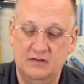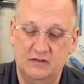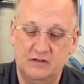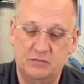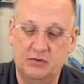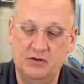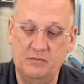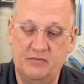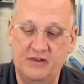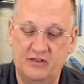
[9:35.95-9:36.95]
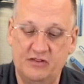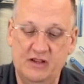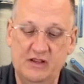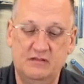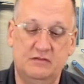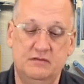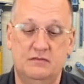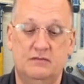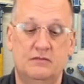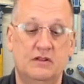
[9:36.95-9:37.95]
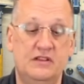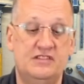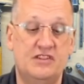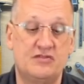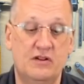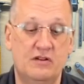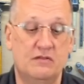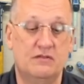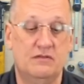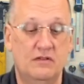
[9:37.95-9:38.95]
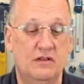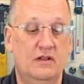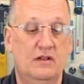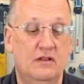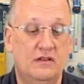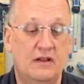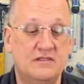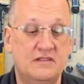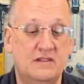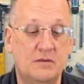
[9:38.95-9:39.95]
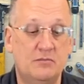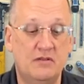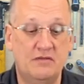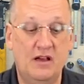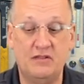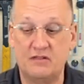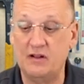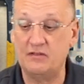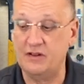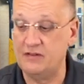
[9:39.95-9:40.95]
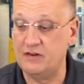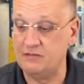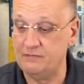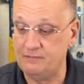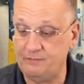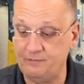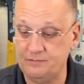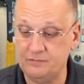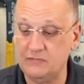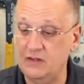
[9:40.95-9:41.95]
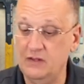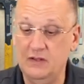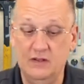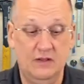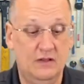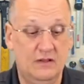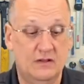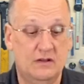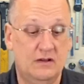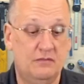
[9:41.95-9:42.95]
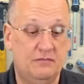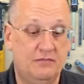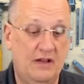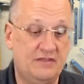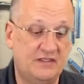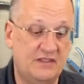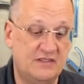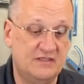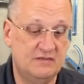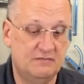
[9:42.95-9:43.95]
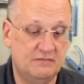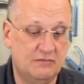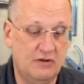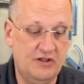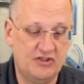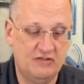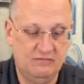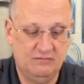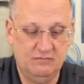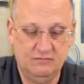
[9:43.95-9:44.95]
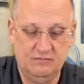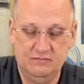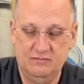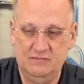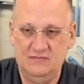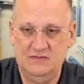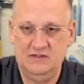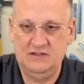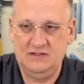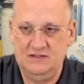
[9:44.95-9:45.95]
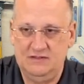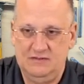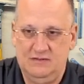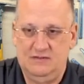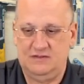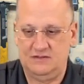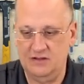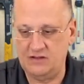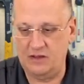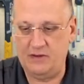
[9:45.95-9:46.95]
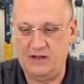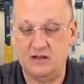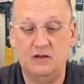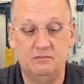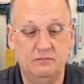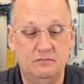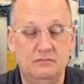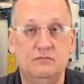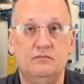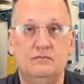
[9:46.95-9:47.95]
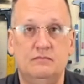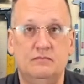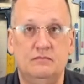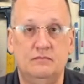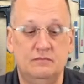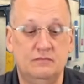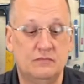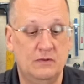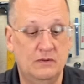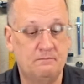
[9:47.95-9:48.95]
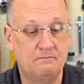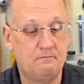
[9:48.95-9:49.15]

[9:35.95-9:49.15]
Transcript: Just put it in finger tight, release the trigger. I can see the tip of my valving rod right there. 5/16 wrench, just snug that back up. Okay.